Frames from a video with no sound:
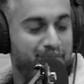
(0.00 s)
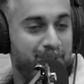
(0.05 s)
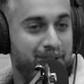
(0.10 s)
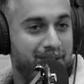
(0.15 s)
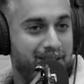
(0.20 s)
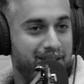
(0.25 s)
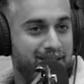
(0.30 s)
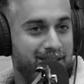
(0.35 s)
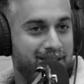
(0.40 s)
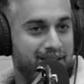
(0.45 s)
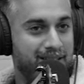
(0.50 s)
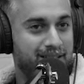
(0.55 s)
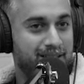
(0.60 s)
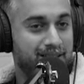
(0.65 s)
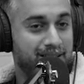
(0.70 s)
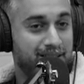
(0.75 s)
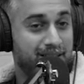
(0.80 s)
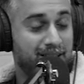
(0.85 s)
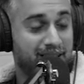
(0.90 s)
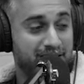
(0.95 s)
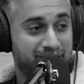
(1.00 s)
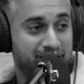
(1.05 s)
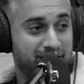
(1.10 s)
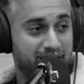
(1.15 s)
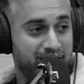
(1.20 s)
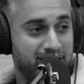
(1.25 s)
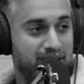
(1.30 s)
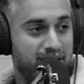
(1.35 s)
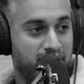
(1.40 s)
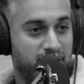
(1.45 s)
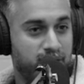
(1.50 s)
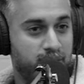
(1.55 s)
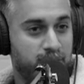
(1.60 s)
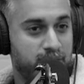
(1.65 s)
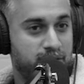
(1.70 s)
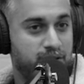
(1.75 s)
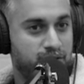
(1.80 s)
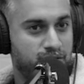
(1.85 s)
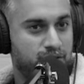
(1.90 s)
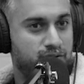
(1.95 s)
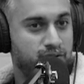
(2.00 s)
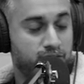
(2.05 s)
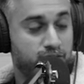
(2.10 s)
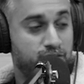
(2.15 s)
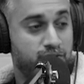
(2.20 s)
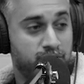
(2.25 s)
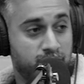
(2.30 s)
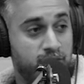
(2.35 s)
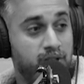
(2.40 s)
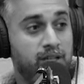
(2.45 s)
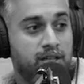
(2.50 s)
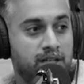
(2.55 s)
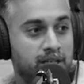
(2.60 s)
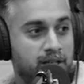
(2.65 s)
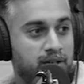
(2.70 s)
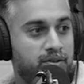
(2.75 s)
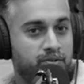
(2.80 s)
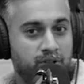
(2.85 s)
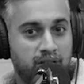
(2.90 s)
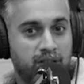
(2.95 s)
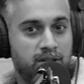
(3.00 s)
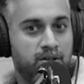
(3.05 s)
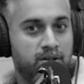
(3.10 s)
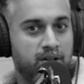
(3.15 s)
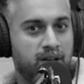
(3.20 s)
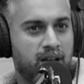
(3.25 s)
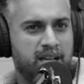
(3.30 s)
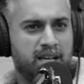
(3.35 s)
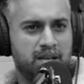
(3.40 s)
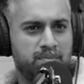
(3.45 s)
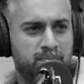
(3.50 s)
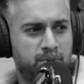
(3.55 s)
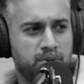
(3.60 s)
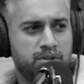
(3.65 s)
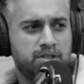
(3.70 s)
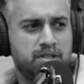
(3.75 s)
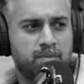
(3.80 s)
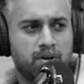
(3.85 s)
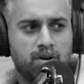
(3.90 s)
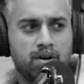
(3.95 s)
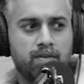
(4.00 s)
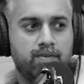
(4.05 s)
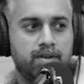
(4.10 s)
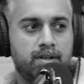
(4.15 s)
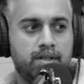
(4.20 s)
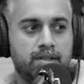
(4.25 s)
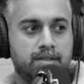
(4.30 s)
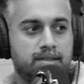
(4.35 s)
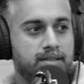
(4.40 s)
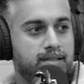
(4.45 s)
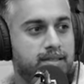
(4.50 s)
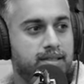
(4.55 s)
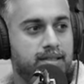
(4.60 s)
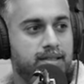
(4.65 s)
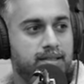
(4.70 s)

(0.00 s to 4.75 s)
But that gesture was really, really good. Like it boosted my confidence.